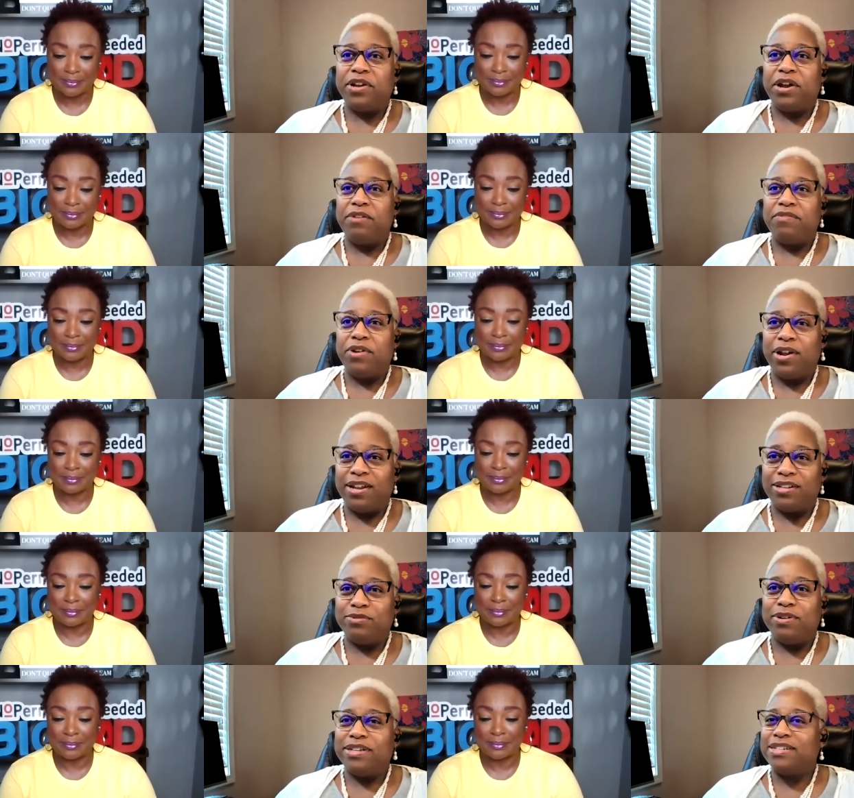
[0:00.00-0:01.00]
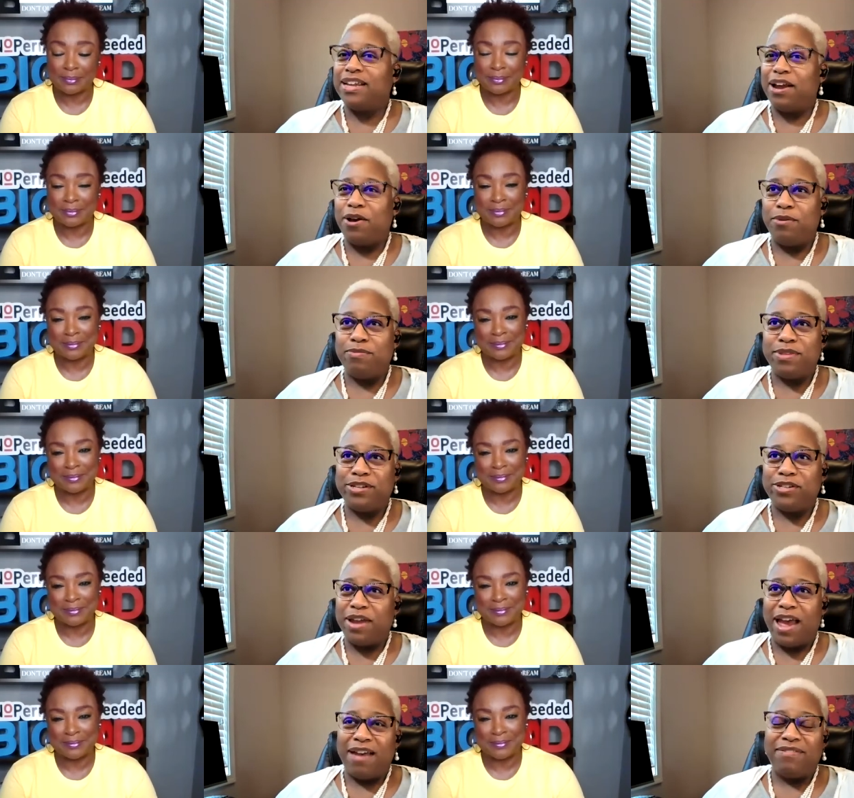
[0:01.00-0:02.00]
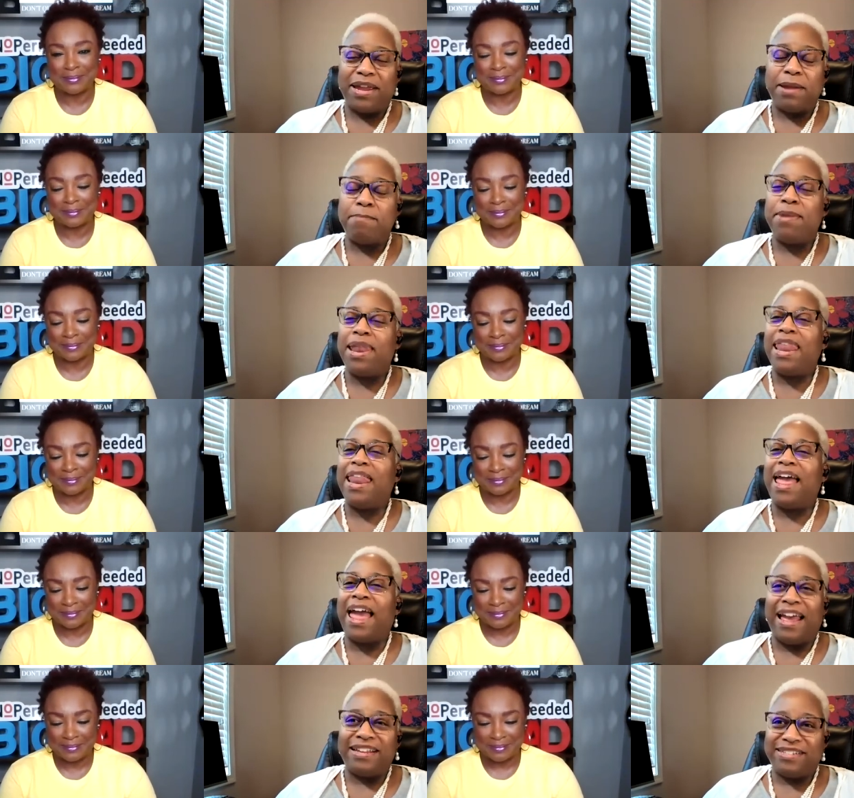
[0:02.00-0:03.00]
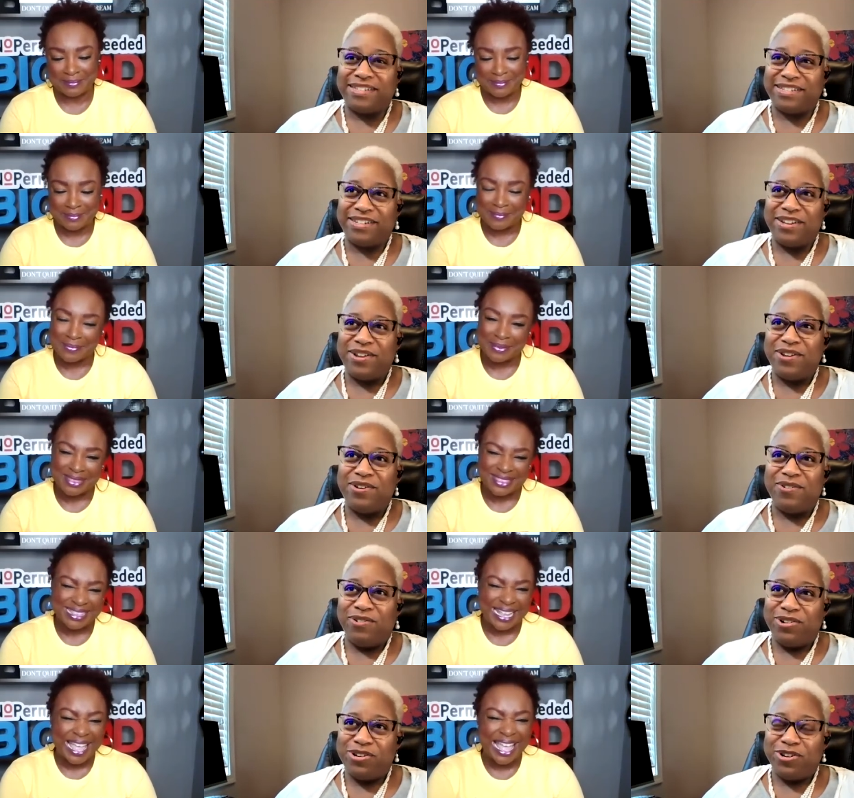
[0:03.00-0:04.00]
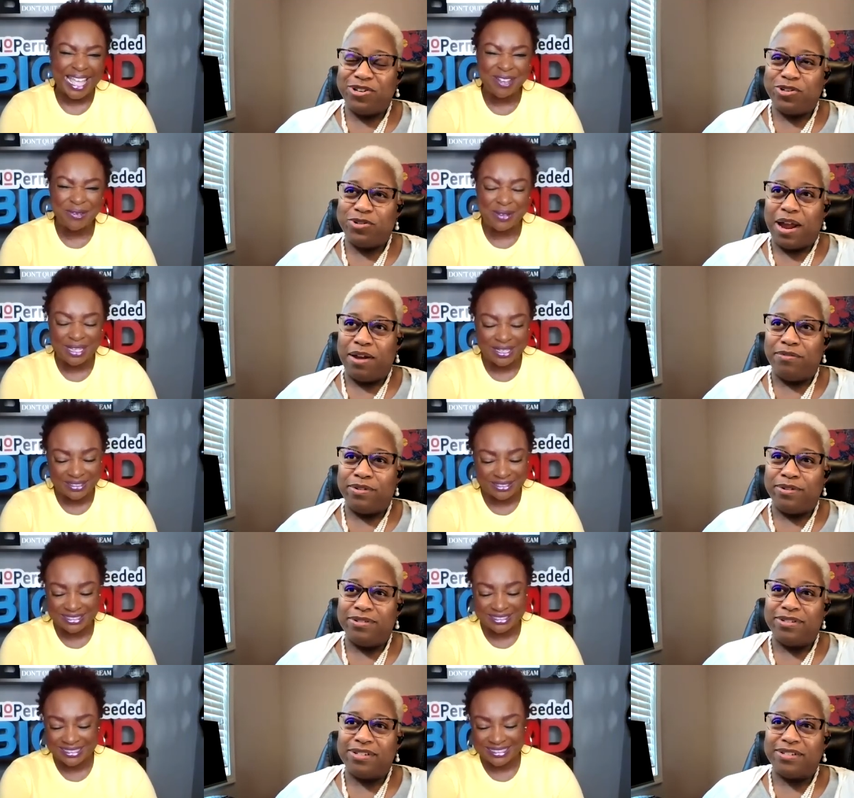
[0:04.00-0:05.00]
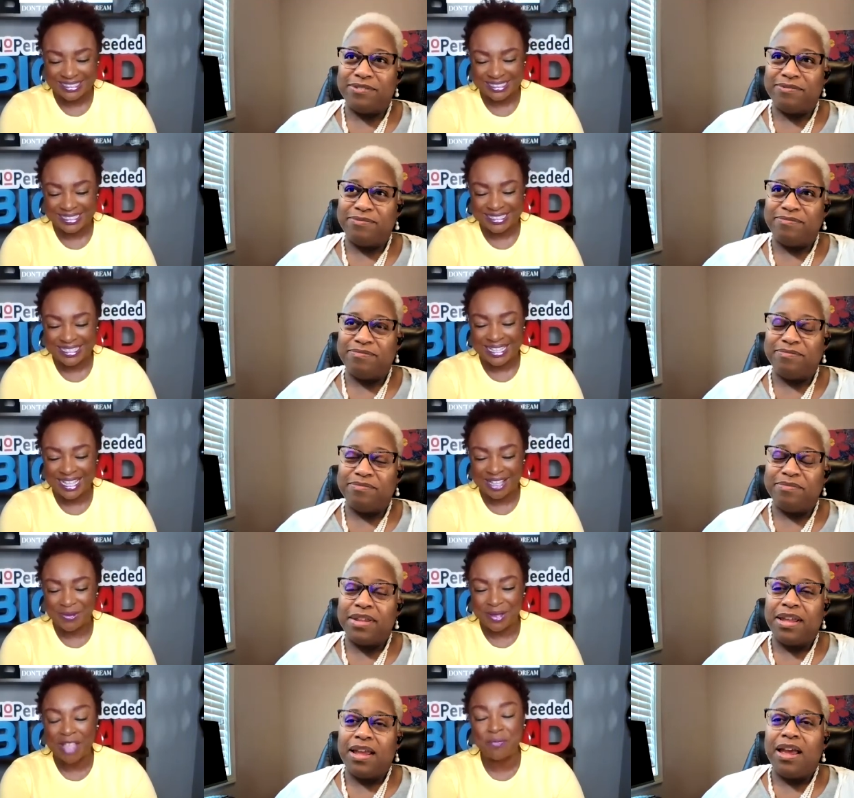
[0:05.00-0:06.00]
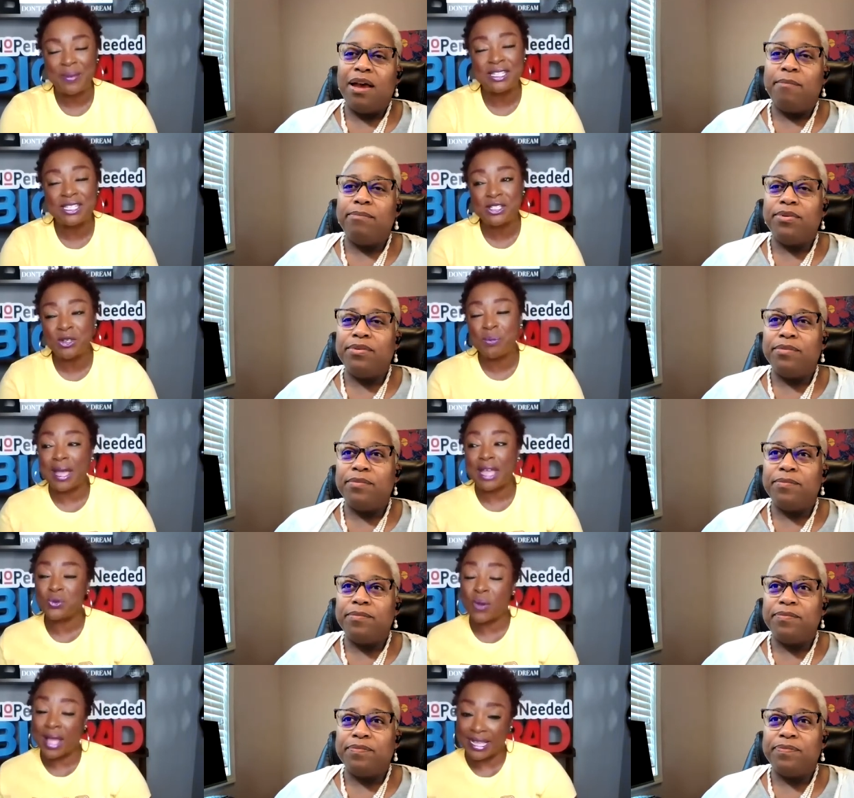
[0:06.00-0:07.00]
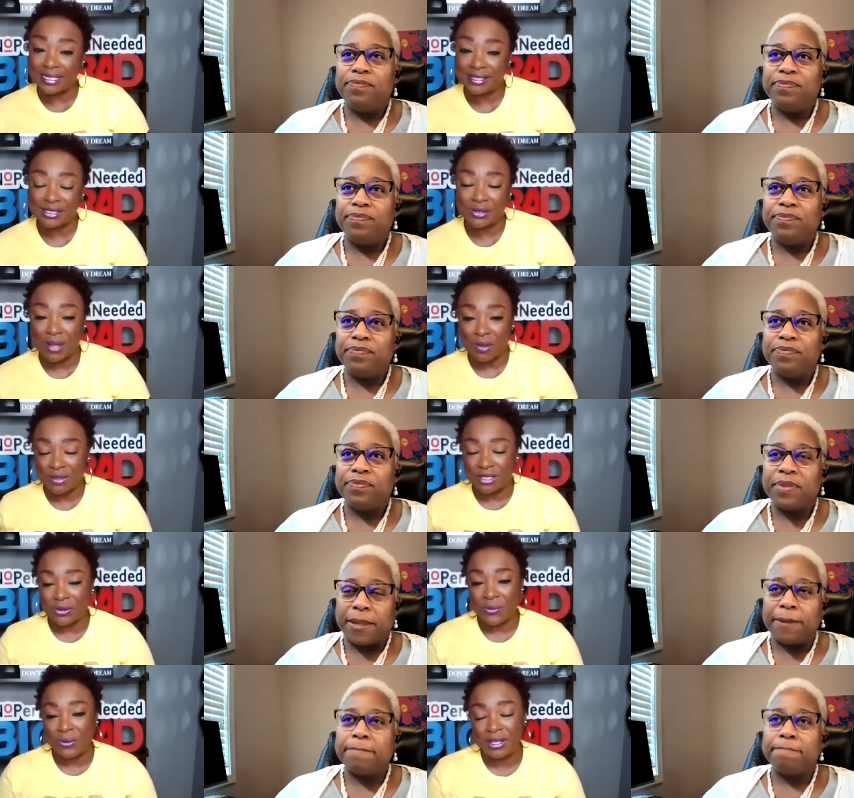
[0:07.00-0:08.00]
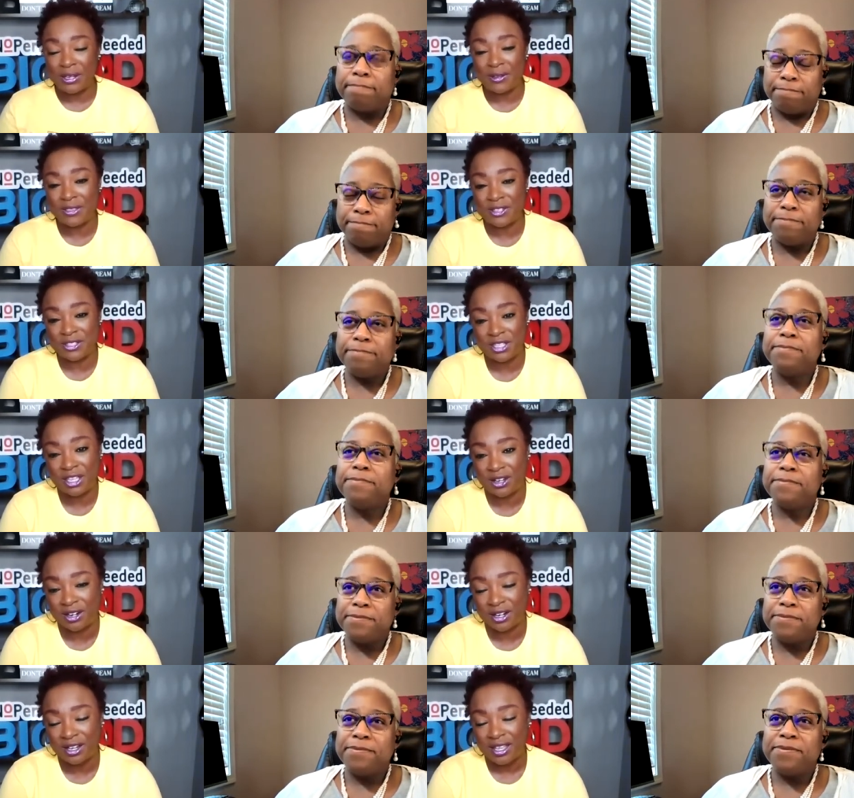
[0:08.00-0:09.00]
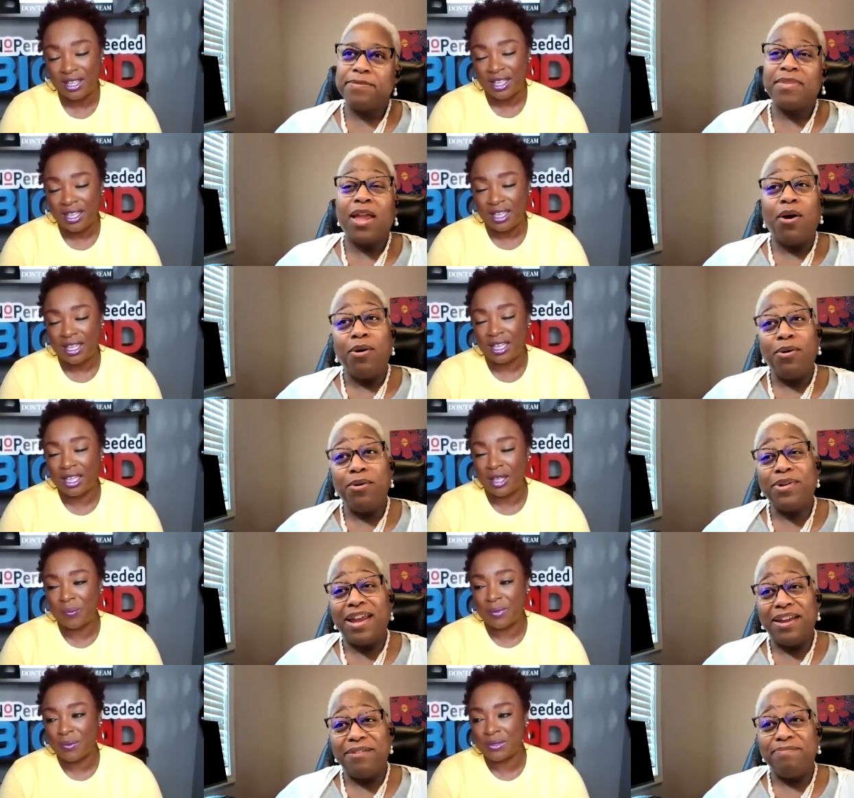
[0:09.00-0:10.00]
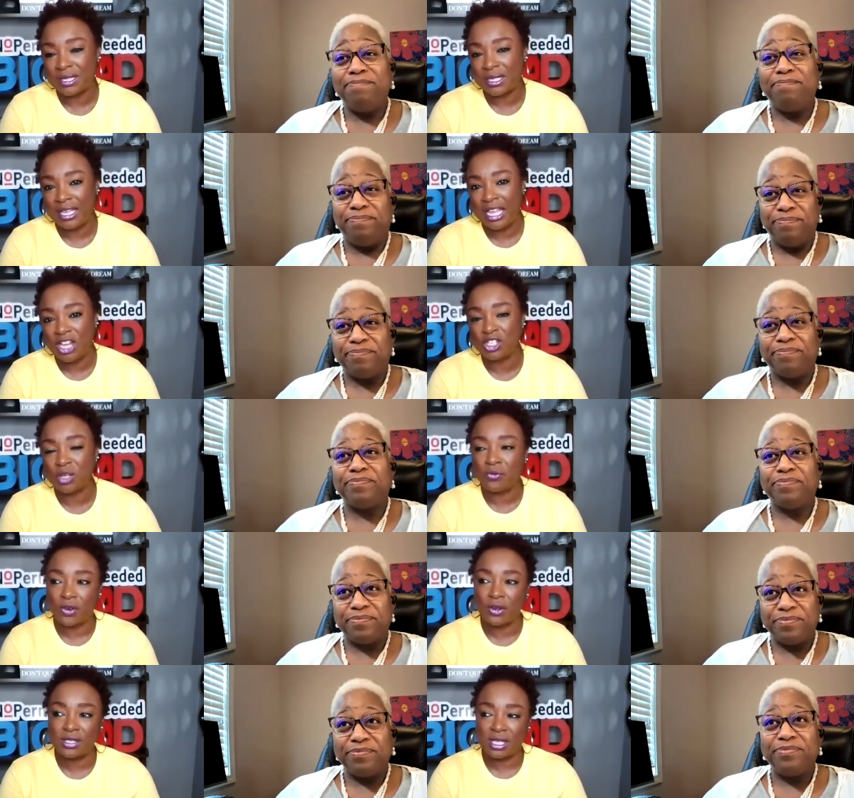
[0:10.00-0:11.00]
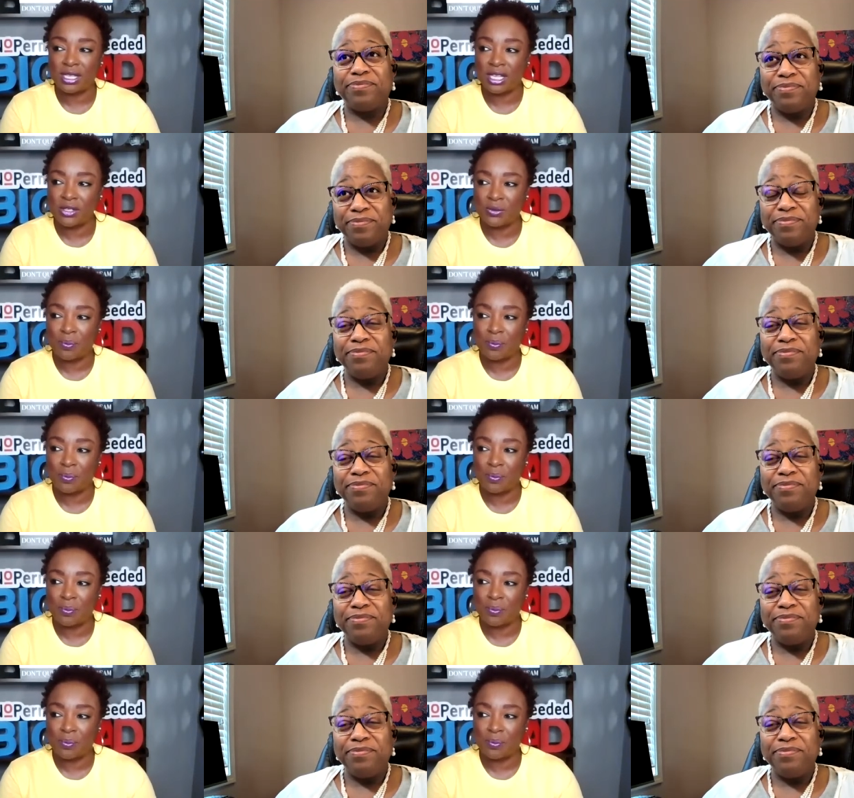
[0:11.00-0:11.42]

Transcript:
Speaker 1: very, very interesting. I hope that you have a blast on I your travels.
Speaker 2: I, I've been to Dubai twice. So I was there earlier this year um, okay. um, I was in Egypt first and then